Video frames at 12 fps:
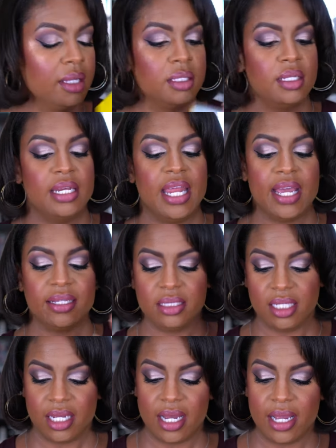The next
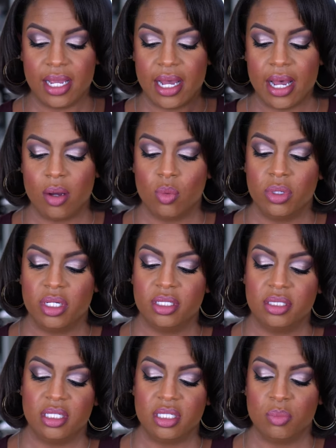thing I got
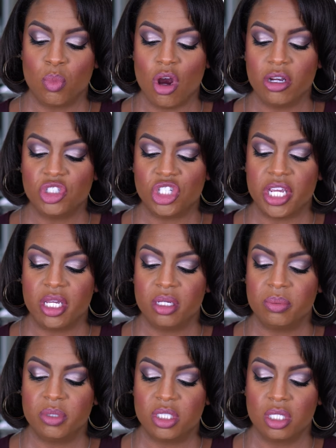was this Marc
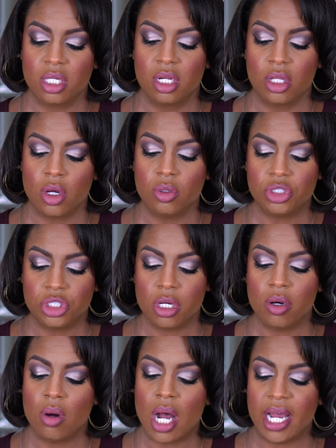Jacobs The Glow
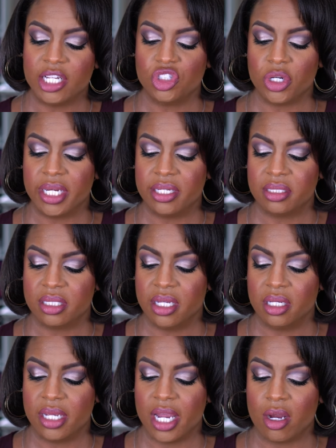Show Hydrating
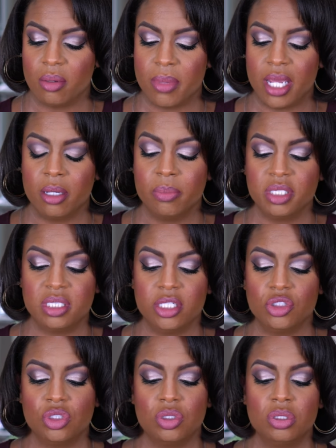Skincare and Makeup
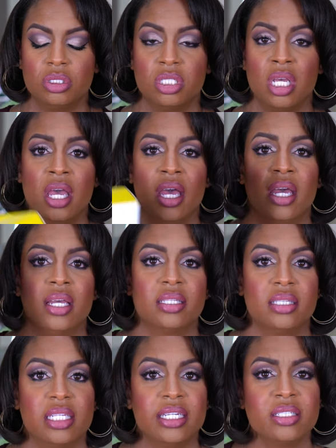Essentials.
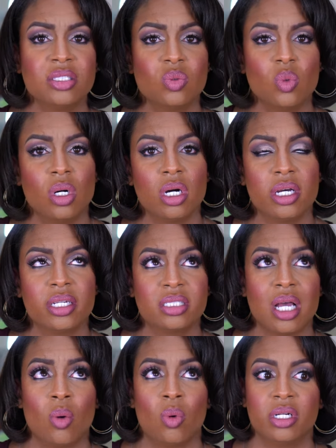This was,
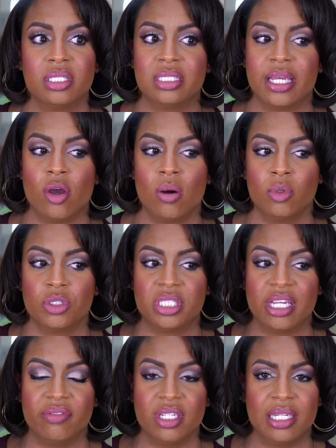I want to say, almost
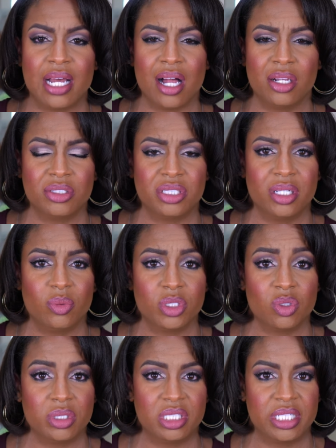$70, and it
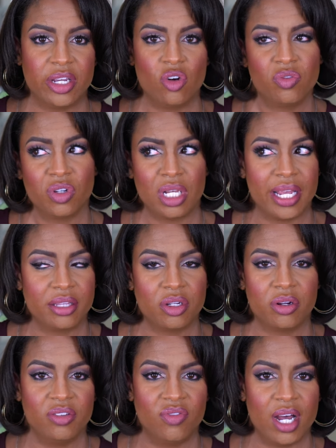was on sale for like
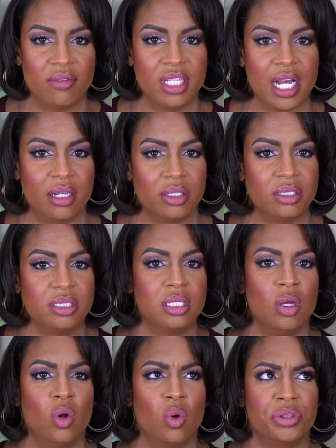$35
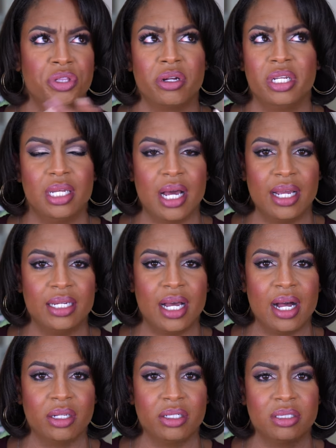or
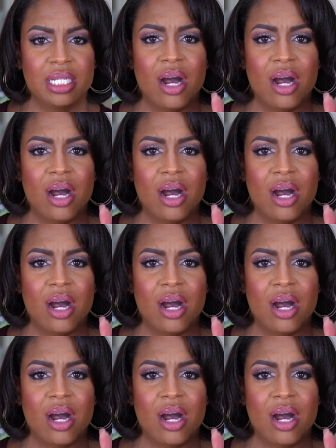$39.